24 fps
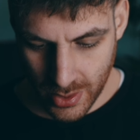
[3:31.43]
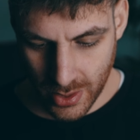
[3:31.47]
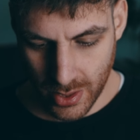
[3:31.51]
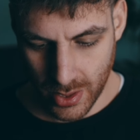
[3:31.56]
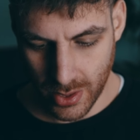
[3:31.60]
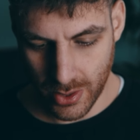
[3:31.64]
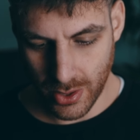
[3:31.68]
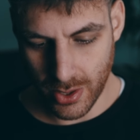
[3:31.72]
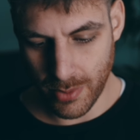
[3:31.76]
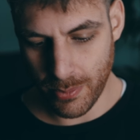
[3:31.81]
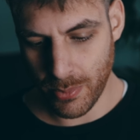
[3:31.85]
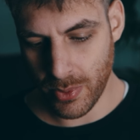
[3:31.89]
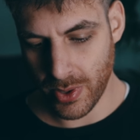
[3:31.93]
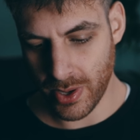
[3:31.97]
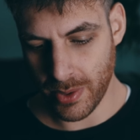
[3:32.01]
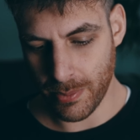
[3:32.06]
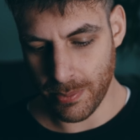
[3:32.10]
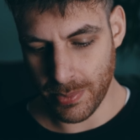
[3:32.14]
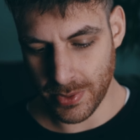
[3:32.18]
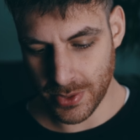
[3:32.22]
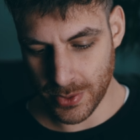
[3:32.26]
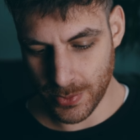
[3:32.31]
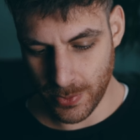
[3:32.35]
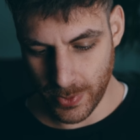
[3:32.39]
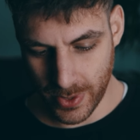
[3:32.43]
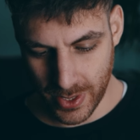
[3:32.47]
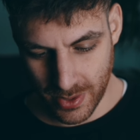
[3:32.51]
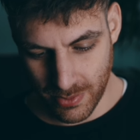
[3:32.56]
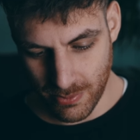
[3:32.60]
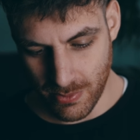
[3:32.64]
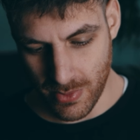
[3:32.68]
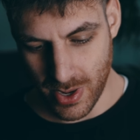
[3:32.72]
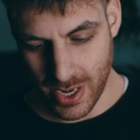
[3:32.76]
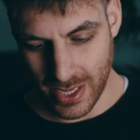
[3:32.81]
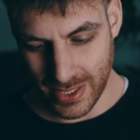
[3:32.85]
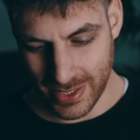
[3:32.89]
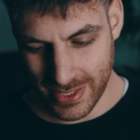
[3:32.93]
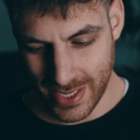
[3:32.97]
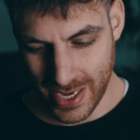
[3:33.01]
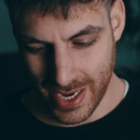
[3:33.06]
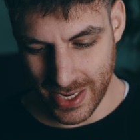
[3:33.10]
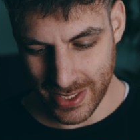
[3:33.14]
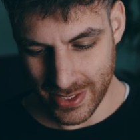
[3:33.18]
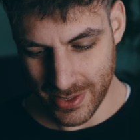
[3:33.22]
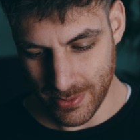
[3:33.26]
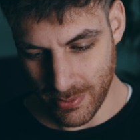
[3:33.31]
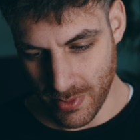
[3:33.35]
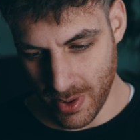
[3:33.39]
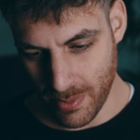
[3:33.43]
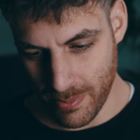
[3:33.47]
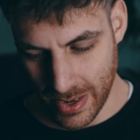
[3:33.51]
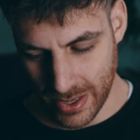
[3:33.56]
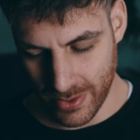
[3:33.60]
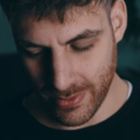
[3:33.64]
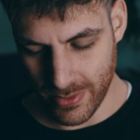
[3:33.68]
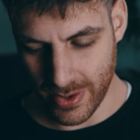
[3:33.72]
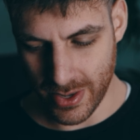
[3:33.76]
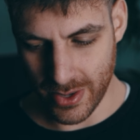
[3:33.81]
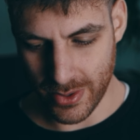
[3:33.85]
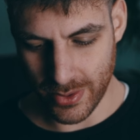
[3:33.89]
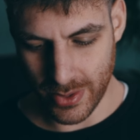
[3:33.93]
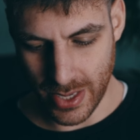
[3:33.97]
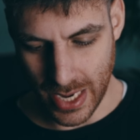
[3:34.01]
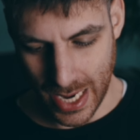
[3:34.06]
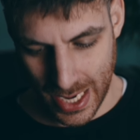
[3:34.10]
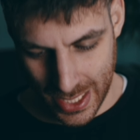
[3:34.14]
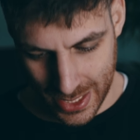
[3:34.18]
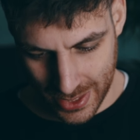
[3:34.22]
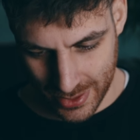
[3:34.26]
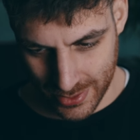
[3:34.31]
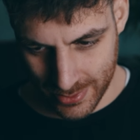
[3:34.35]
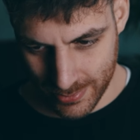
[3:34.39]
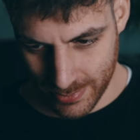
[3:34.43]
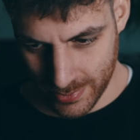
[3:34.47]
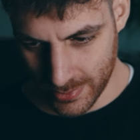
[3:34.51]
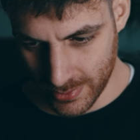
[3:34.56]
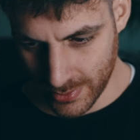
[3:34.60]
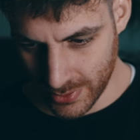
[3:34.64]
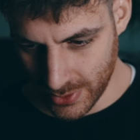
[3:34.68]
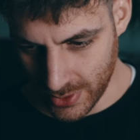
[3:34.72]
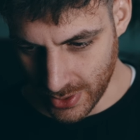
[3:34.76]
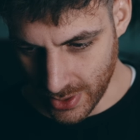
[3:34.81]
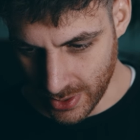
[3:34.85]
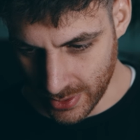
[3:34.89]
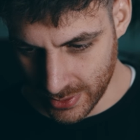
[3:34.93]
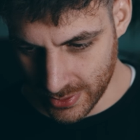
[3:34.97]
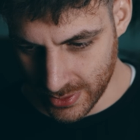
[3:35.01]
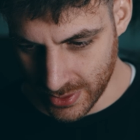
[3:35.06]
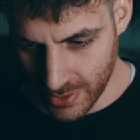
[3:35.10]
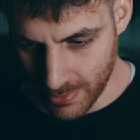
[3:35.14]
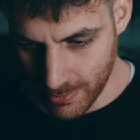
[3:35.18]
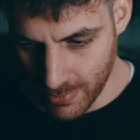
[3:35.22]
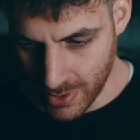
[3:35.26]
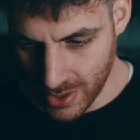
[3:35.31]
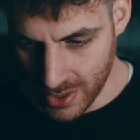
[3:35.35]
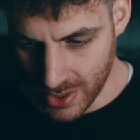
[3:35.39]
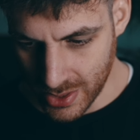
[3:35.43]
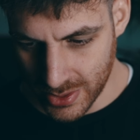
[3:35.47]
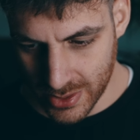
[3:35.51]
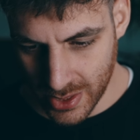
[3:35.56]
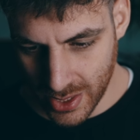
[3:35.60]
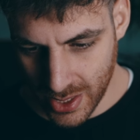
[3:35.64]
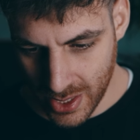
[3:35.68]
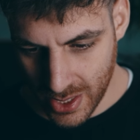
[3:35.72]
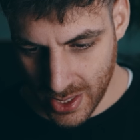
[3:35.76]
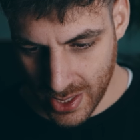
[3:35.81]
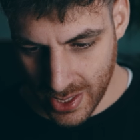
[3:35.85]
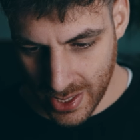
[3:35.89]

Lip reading: and I'm going to put it between my text and my background and, to the mask.